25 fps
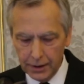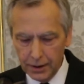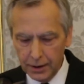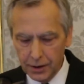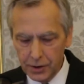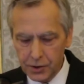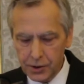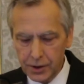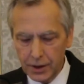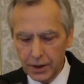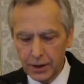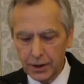
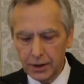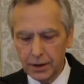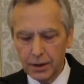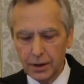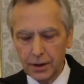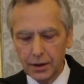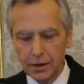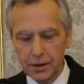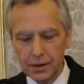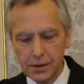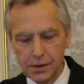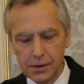In
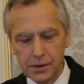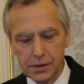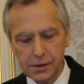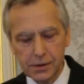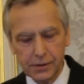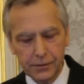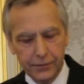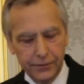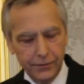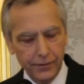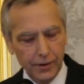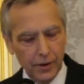China,
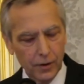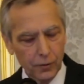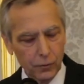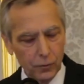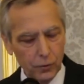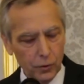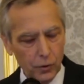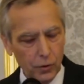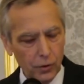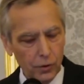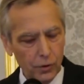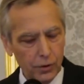it's
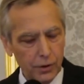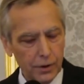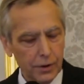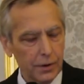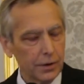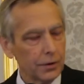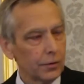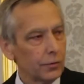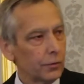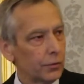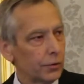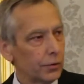Falun Gong
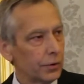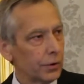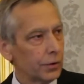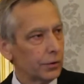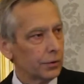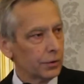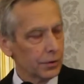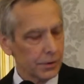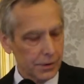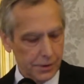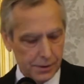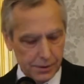and
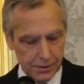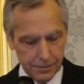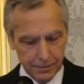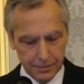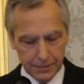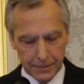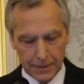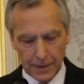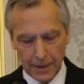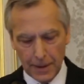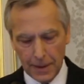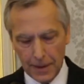Uyghurs.
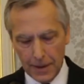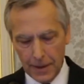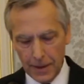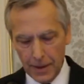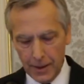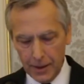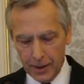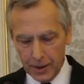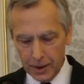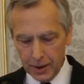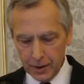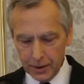
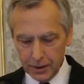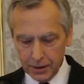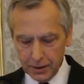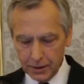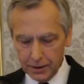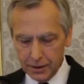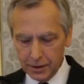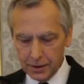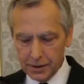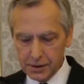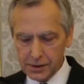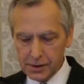In
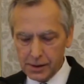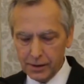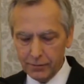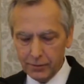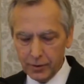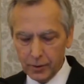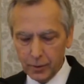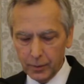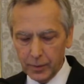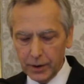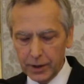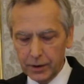India,
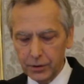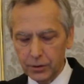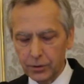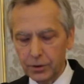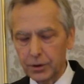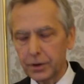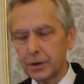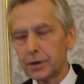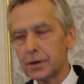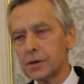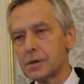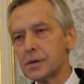several
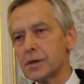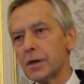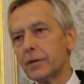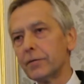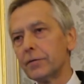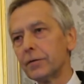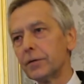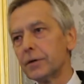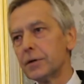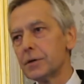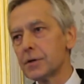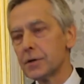minorities
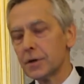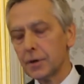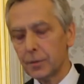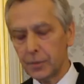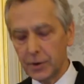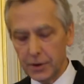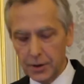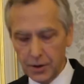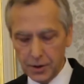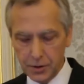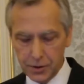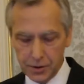suffer
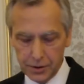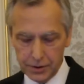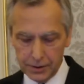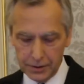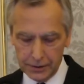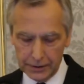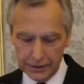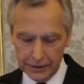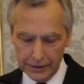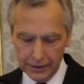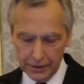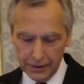
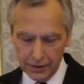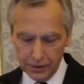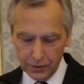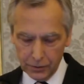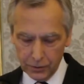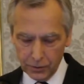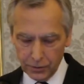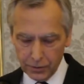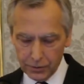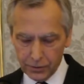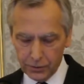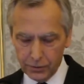discrimination.
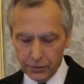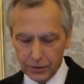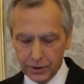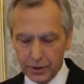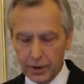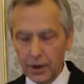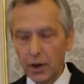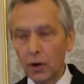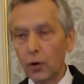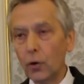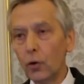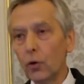North
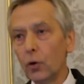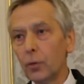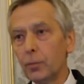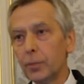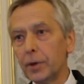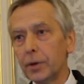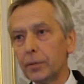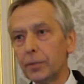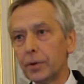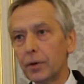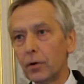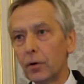Korea, all
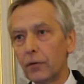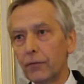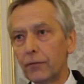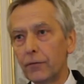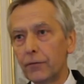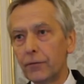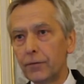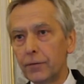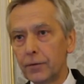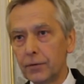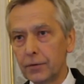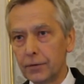people of
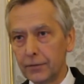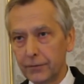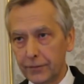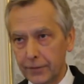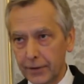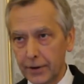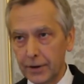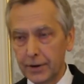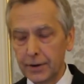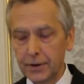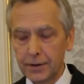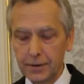
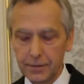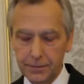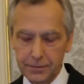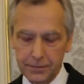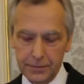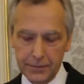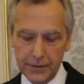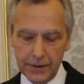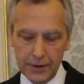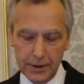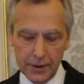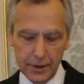faith
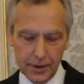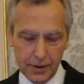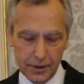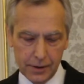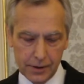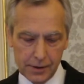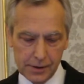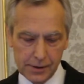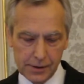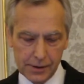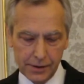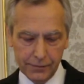
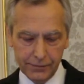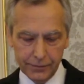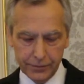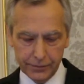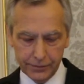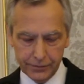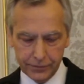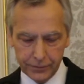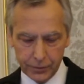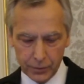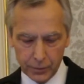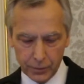
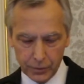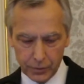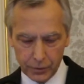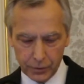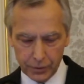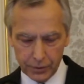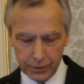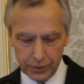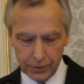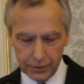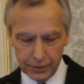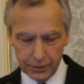suffer from
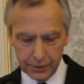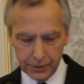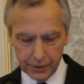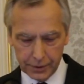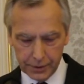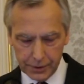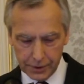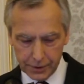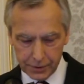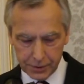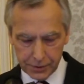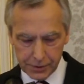cruel
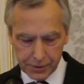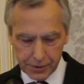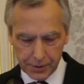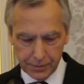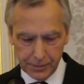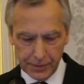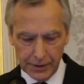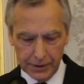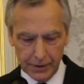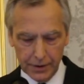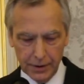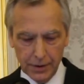
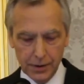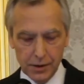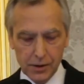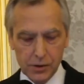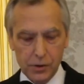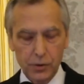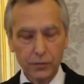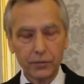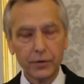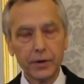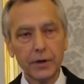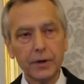dictatorship.
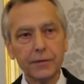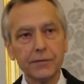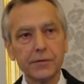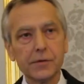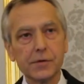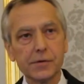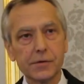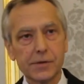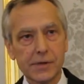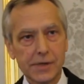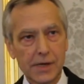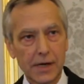So if
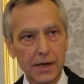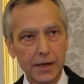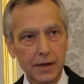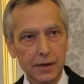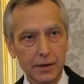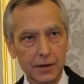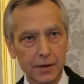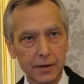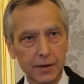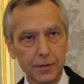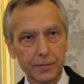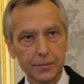
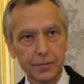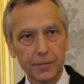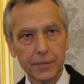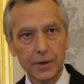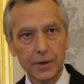society